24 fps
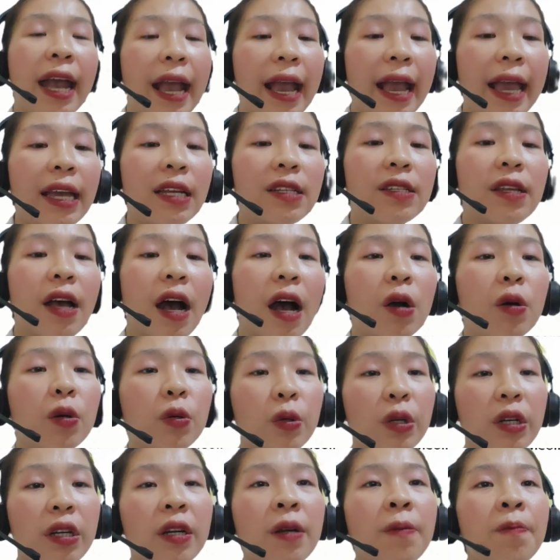aids
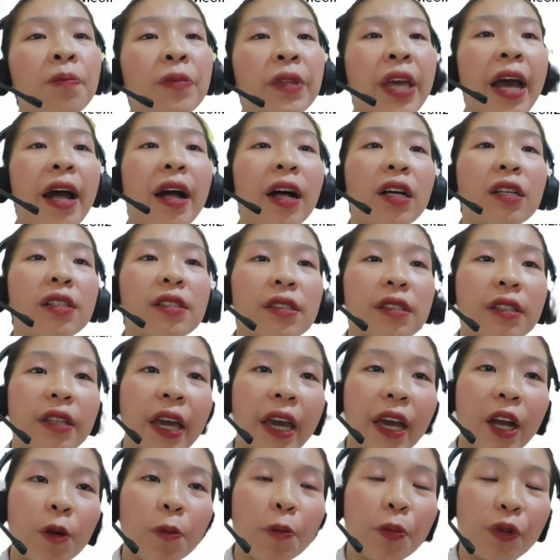our
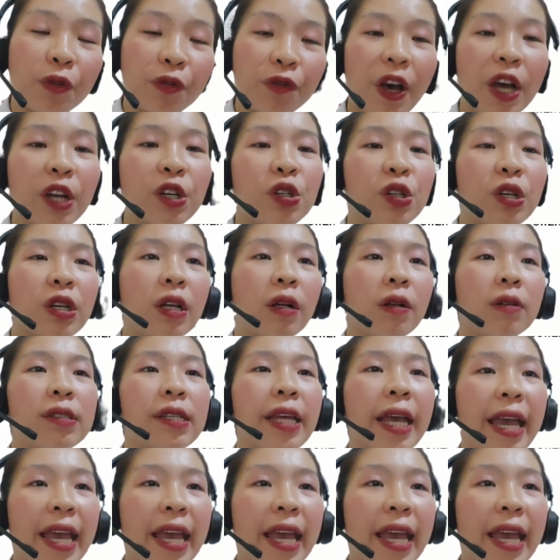healthcare professionals